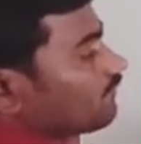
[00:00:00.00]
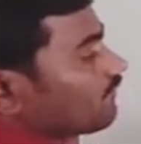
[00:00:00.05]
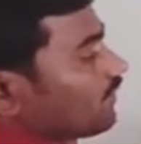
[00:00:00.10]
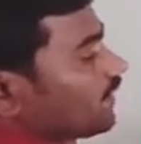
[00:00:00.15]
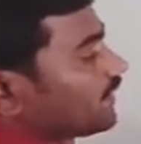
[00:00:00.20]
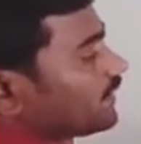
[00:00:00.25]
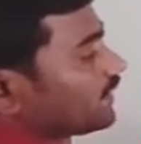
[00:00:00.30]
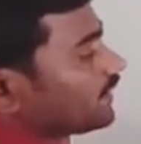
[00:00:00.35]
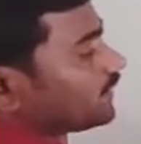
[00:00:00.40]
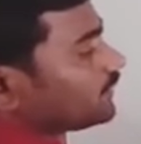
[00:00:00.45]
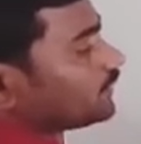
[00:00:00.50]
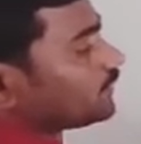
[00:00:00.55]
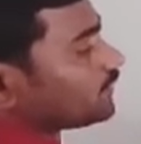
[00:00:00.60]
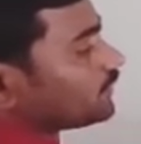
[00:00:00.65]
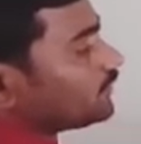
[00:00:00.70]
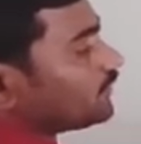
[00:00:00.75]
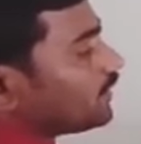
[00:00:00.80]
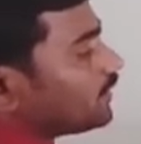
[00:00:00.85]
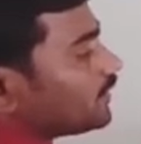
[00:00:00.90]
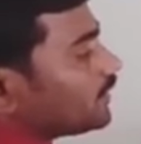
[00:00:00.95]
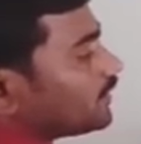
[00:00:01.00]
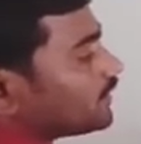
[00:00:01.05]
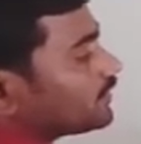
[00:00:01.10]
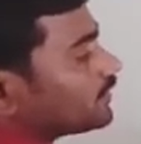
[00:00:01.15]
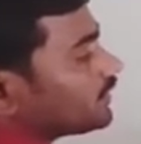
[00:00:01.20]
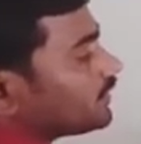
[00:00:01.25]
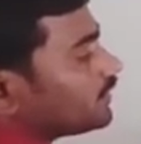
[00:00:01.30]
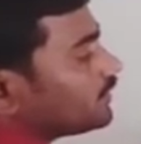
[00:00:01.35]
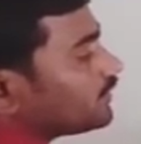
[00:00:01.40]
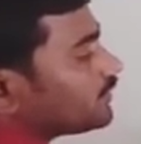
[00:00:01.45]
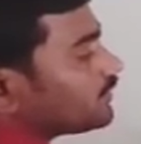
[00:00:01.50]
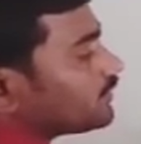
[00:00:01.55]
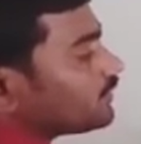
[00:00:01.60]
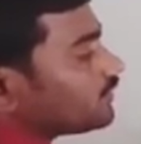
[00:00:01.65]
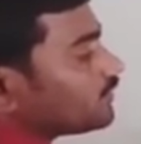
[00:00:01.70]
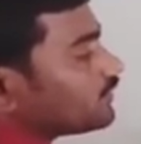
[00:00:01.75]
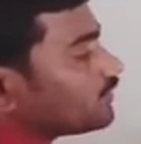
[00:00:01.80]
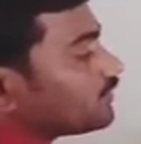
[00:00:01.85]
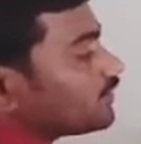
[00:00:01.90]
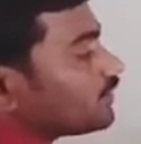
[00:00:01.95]
5 into
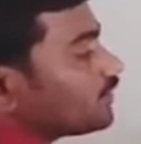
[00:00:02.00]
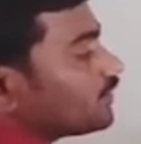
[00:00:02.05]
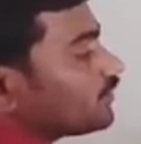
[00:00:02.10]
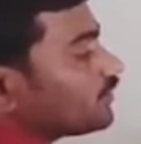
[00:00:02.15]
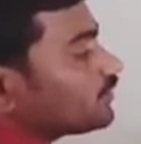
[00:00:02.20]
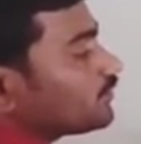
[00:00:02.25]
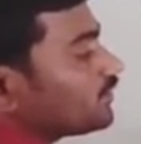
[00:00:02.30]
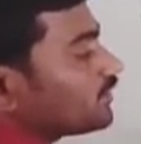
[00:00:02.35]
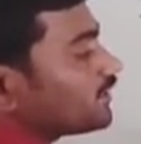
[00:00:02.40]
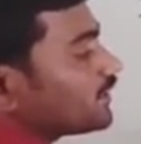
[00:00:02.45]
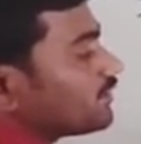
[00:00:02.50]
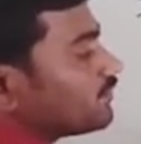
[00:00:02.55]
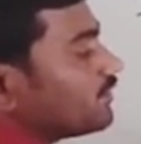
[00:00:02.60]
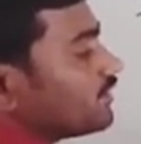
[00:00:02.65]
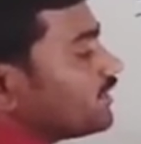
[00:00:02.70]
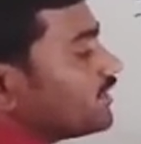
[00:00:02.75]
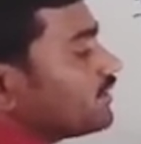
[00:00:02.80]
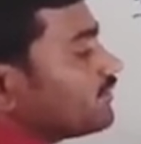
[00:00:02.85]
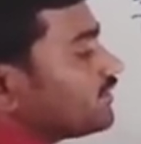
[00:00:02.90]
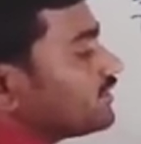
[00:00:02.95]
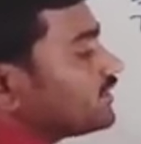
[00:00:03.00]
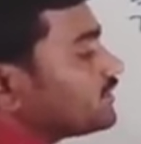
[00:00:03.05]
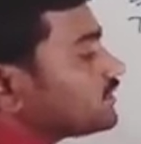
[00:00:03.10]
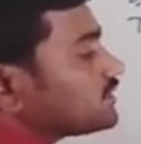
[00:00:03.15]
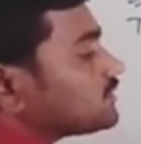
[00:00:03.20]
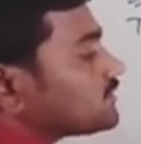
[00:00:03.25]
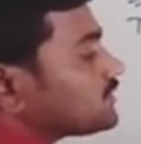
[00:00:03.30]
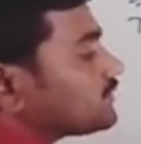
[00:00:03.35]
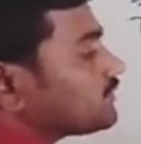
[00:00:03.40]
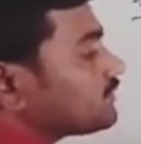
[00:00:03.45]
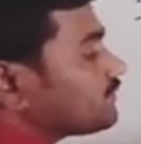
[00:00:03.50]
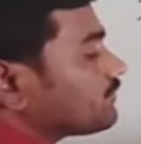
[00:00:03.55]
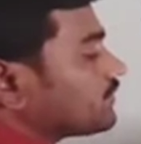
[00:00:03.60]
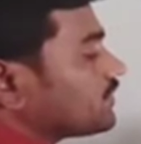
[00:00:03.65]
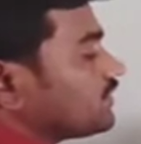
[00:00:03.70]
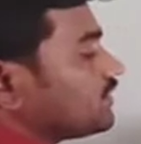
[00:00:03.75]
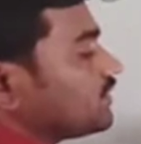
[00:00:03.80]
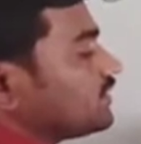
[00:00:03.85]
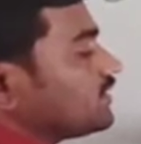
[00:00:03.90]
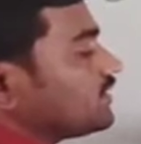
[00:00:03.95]
here 20 millimeters
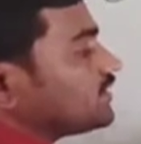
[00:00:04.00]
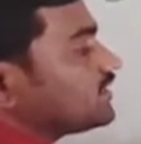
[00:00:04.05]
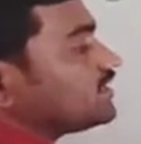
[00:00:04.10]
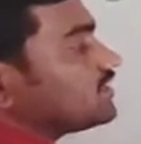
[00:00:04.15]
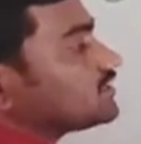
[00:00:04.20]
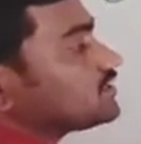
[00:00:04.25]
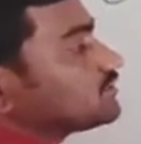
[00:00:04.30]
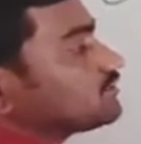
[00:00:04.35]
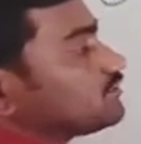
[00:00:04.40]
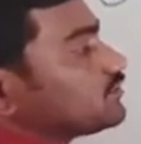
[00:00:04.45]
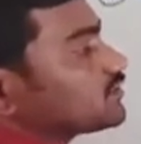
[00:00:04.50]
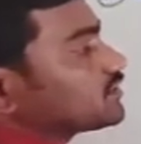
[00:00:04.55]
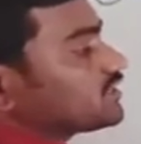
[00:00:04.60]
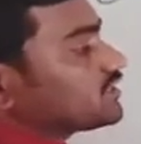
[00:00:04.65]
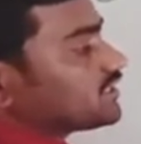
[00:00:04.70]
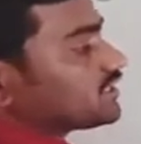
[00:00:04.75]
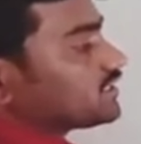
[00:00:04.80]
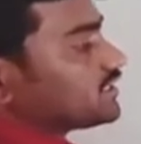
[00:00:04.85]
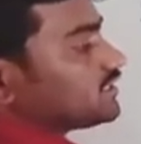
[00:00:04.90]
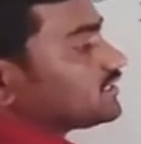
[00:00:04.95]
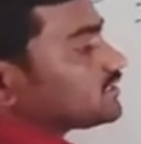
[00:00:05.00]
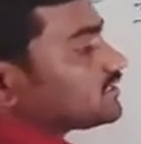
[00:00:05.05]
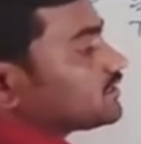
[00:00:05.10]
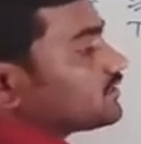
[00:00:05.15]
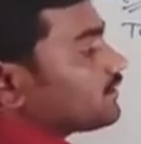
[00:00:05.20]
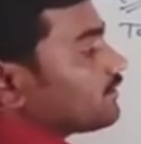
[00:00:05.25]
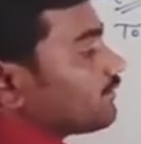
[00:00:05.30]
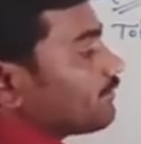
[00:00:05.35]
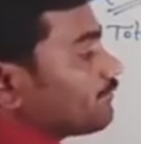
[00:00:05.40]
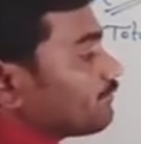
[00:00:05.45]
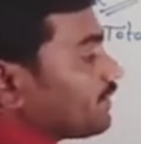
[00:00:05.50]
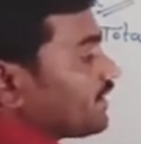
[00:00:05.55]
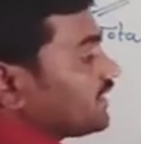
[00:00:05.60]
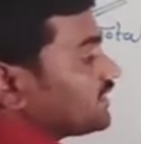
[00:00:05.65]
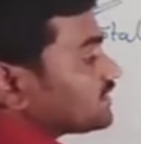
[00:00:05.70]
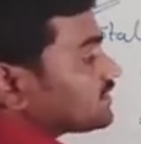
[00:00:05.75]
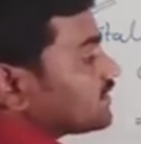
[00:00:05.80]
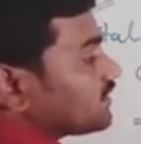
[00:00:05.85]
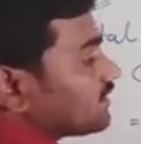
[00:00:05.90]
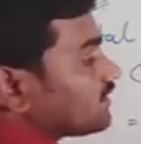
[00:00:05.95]
each book thickness
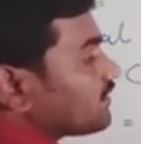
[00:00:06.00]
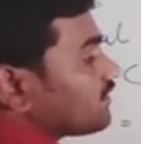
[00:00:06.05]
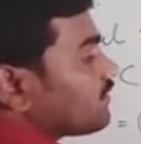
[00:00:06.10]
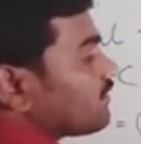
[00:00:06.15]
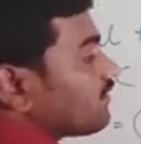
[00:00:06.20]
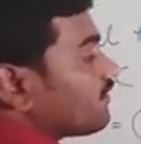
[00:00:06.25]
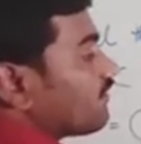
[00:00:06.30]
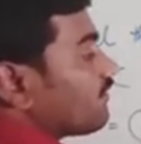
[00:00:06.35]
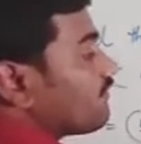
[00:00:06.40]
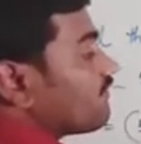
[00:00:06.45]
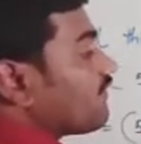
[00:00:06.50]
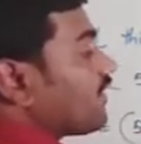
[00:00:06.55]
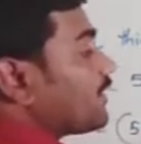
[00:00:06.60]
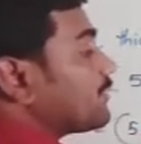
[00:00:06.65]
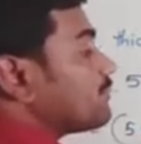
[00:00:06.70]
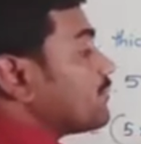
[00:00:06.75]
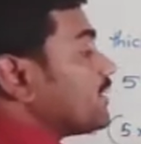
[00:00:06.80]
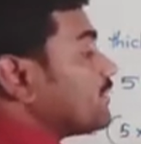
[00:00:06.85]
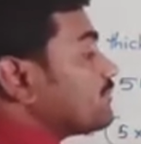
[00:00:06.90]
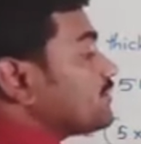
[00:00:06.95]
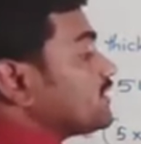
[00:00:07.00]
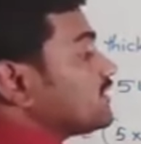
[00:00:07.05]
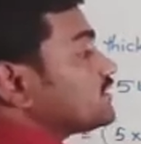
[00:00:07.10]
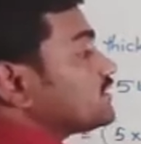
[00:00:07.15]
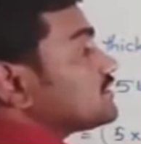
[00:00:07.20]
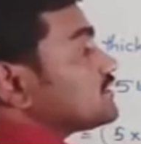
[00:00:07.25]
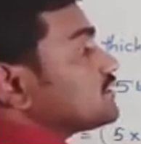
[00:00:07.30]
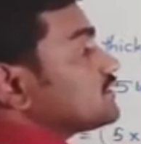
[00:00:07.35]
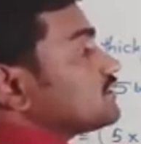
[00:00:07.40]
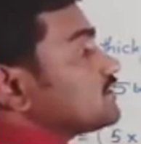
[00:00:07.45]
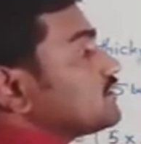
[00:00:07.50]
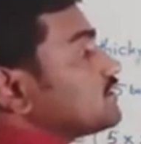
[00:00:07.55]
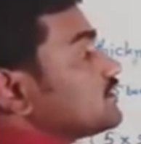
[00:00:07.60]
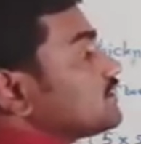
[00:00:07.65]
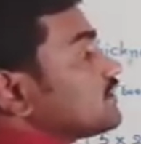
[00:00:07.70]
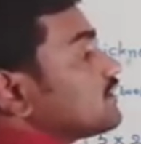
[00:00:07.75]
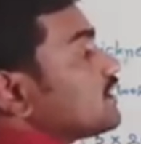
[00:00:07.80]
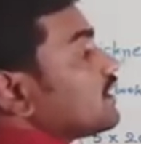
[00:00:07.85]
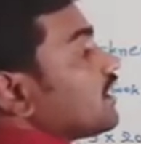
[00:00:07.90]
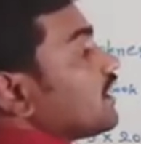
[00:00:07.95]
plus 5 papers.
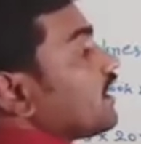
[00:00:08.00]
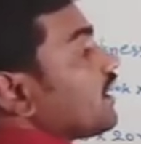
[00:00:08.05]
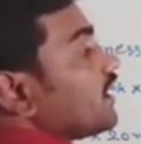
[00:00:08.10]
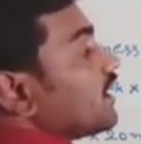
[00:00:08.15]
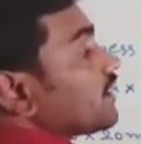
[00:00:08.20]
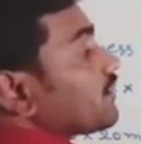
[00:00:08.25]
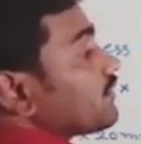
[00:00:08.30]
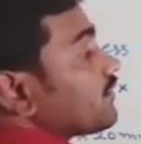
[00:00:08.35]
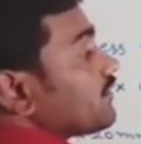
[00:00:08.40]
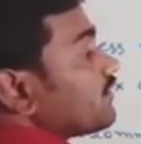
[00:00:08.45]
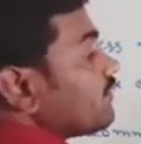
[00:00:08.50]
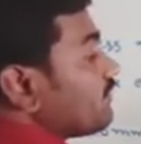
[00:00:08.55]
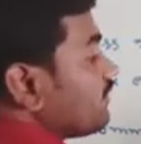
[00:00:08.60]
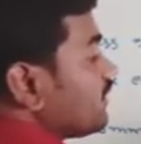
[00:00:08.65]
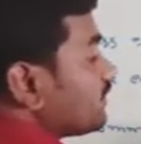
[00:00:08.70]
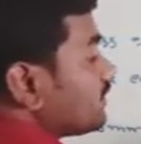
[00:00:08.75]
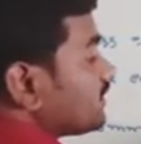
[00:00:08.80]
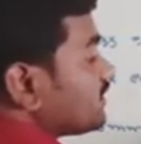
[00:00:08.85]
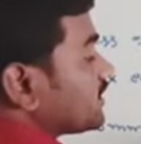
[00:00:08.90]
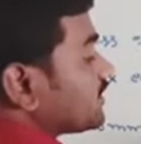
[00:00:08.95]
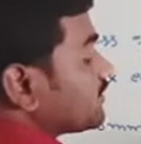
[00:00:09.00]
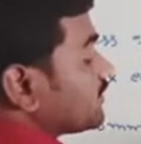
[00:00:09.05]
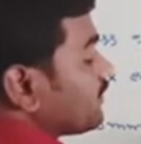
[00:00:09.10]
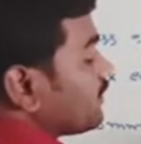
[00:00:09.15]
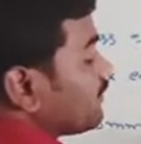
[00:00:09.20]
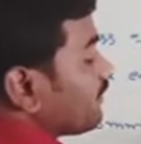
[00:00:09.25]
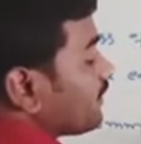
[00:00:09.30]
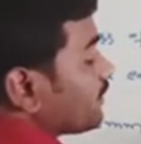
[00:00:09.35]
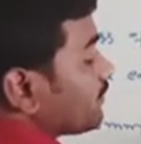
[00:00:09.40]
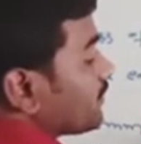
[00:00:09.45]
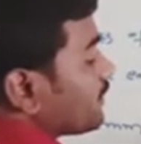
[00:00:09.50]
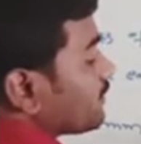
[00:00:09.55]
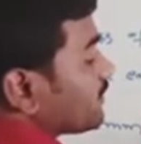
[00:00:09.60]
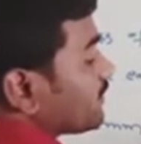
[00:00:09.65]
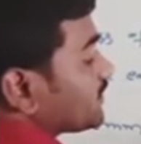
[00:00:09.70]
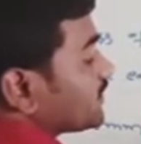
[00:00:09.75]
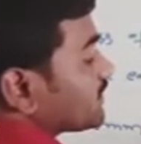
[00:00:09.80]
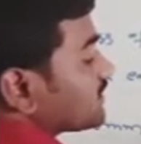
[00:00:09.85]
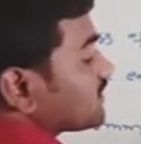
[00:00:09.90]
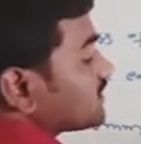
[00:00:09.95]
One
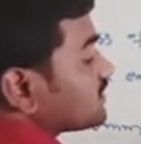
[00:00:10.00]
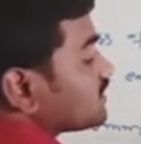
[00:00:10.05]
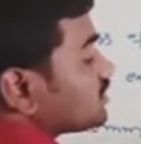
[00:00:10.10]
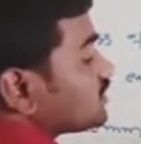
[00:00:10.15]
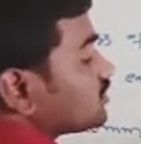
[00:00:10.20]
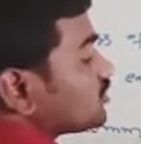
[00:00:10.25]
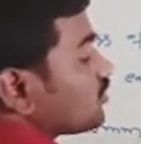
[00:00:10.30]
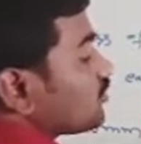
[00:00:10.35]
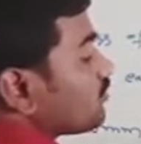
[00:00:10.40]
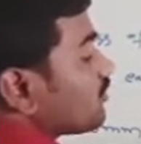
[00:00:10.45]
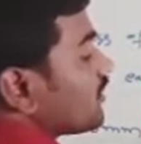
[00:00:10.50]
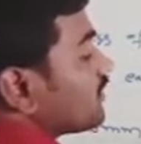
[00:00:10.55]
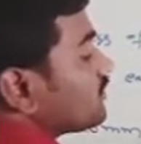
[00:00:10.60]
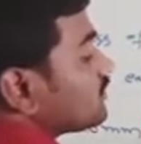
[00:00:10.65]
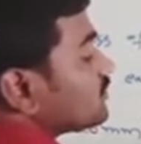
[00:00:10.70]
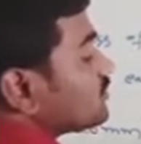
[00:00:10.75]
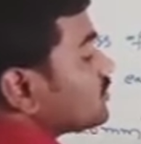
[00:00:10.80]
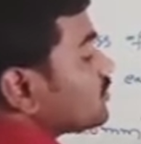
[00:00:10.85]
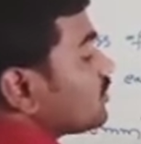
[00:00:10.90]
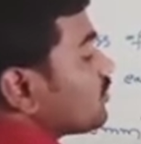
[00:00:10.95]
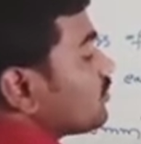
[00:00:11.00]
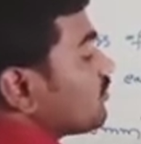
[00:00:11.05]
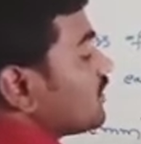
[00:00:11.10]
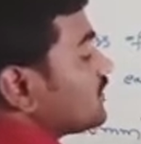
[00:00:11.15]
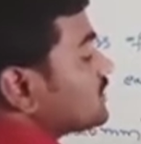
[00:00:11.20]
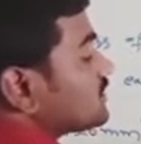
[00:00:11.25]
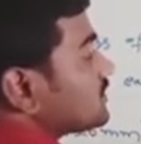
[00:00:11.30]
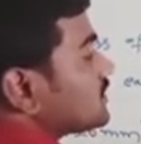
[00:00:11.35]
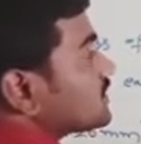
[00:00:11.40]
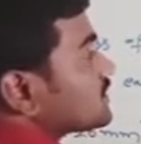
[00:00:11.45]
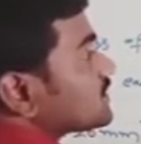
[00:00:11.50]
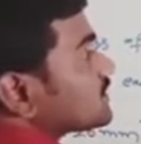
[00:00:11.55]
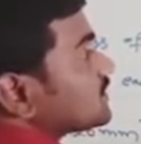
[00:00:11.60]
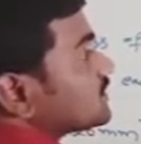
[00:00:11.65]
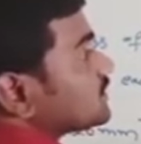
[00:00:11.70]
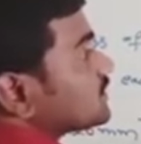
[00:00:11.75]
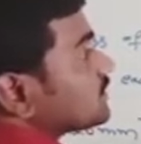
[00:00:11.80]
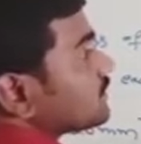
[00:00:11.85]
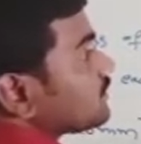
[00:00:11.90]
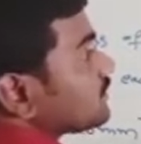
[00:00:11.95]
paper thickness is
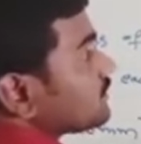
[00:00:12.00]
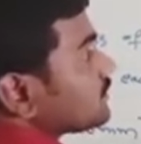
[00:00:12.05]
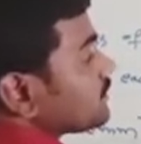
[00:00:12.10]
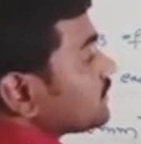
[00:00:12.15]
0.016